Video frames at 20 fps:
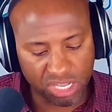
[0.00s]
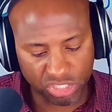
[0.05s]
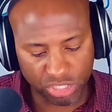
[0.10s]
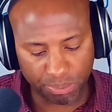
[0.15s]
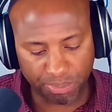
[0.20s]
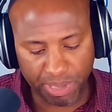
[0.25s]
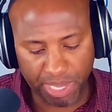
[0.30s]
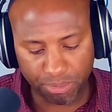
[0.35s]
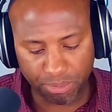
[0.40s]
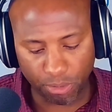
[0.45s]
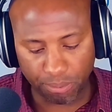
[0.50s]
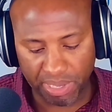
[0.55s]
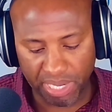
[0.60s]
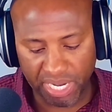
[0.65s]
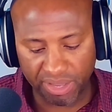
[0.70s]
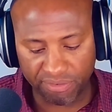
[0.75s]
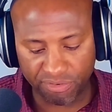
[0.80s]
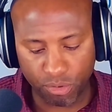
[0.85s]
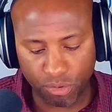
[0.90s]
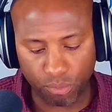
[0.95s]
people, many
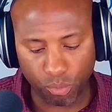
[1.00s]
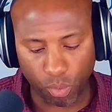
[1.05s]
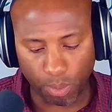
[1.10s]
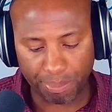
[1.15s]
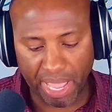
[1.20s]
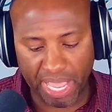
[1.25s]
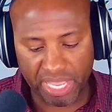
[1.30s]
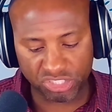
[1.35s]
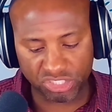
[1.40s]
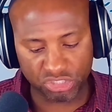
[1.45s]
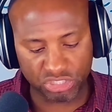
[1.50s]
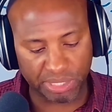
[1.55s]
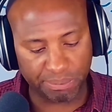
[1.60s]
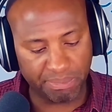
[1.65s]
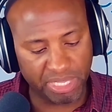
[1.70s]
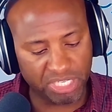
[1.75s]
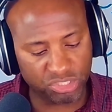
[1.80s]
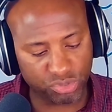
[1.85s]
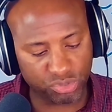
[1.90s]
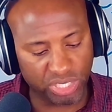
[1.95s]
of whom were pastors and
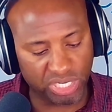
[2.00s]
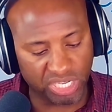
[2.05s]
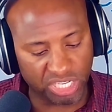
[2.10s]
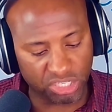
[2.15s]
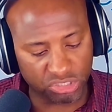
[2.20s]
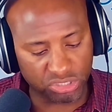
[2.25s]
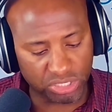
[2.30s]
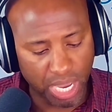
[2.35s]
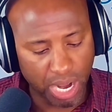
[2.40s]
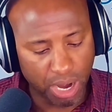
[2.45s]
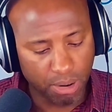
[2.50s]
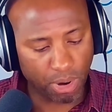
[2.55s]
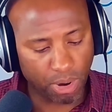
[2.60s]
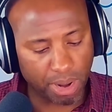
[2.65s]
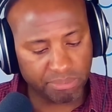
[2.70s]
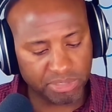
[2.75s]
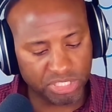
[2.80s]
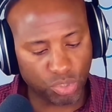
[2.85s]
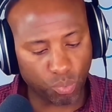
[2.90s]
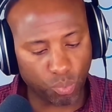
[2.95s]
ministry leaders,
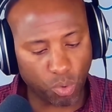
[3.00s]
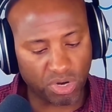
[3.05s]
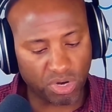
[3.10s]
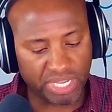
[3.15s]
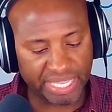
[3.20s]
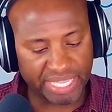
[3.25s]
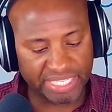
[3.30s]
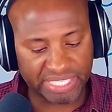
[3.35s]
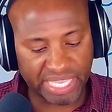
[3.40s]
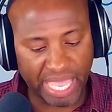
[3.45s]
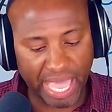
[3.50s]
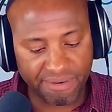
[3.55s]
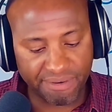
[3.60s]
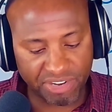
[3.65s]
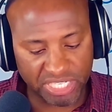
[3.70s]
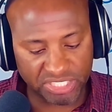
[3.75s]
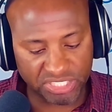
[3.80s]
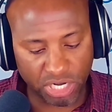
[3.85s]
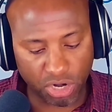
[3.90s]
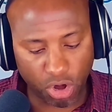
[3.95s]
promised to work against
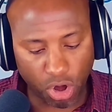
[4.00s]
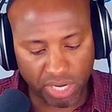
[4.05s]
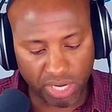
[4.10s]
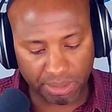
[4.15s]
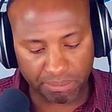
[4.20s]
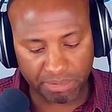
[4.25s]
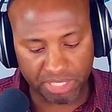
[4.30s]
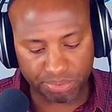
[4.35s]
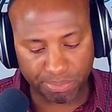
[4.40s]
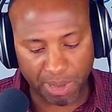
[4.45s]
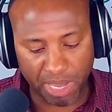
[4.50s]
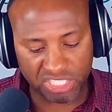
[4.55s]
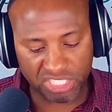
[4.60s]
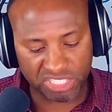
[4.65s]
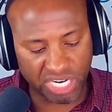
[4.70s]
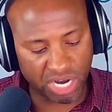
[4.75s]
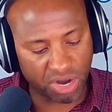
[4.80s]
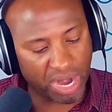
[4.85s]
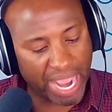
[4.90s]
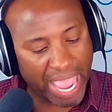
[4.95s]
evidence and arguments
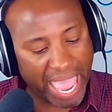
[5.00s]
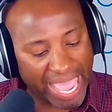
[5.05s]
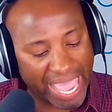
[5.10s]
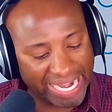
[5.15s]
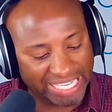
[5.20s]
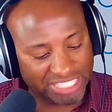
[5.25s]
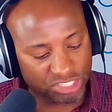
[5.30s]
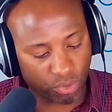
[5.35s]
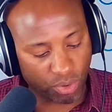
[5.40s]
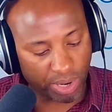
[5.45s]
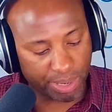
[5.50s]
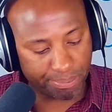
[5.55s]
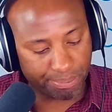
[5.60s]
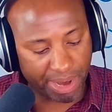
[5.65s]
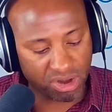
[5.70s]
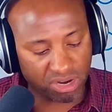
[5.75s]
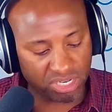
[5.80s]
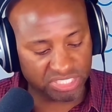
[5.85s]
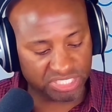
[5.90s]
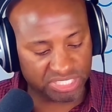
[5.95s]
Bhattacharya and his Great
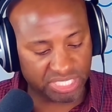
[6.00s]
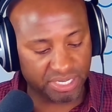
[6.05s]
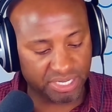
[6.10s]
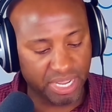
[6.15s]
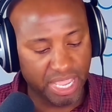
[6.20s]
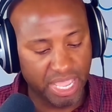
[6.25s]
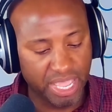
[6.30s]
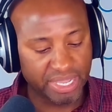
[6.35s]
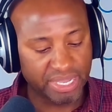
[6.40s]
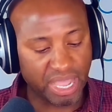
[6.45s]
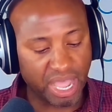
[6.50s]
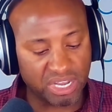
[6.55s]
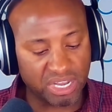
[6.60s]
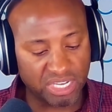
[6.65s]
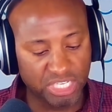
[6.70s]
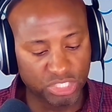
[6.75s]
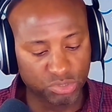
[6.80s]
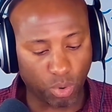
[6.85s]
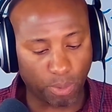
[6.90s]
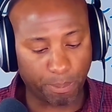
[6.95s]
Barrington
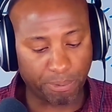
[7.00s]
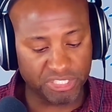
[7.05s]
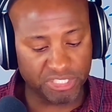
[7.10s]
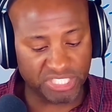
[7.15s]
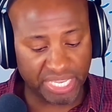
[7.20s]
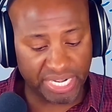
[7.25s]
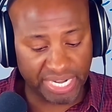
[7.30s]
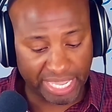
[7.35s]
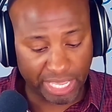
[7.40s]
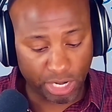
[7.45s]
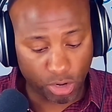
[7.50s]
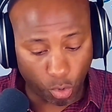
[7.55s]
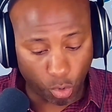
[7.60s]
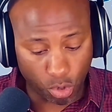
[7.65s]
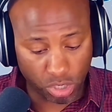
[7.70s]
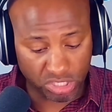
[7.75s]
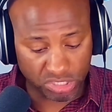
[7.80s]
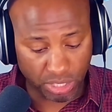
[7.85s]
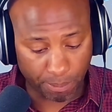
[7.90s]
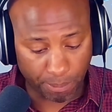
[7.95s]
colleagues were presenting in
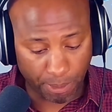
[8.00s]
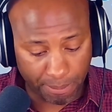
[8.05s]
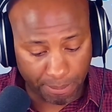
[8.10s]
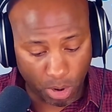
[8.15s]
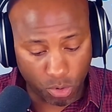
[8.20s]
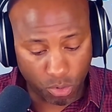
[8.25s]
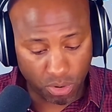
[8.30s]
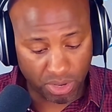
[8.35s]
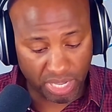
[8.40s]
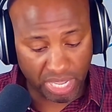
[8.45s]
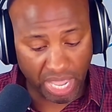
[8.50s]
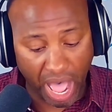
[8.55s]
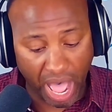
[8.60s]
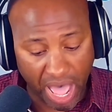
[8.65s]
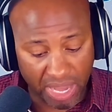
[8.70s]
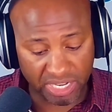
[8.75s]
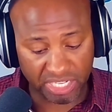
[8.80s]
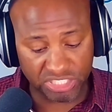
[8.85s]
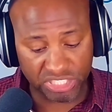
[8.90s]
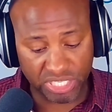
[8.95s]
order to promote
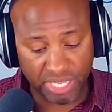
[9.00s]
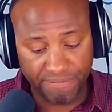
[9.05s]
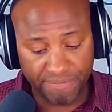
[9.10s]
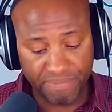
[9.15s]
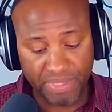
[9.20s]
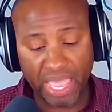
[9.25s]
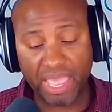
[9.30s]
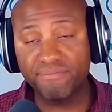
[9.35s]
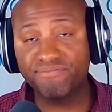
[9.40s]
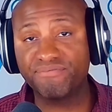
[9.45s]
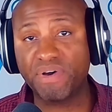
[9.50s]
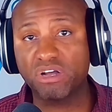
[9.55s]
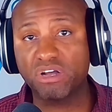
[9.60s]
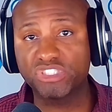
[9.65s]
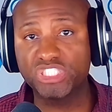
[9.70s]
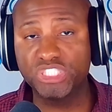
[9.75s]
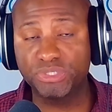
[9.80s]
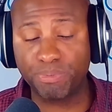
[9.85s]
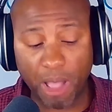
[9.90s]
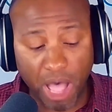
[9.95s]
Collins and
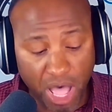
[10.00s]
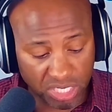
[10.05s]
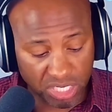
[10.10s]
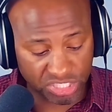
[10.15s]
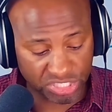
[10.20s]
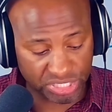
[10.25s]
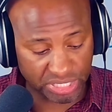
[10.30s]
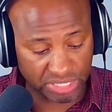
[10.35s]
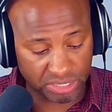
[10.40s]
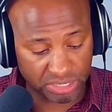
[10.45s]
Fauci's policies.